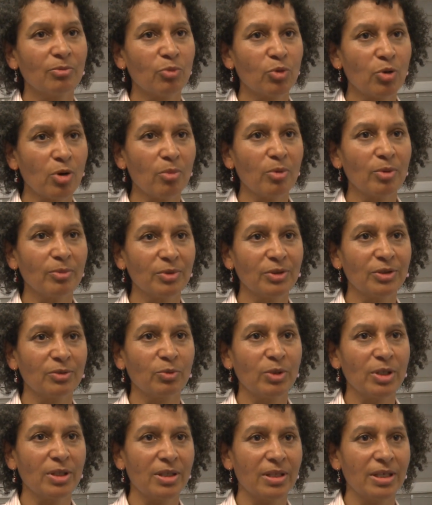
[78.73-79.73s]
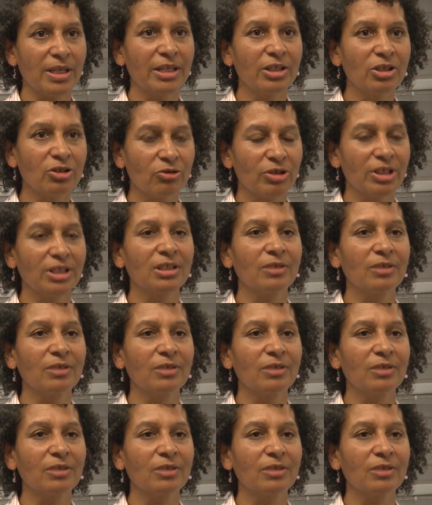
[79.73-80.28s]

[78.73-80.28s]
problems with injuries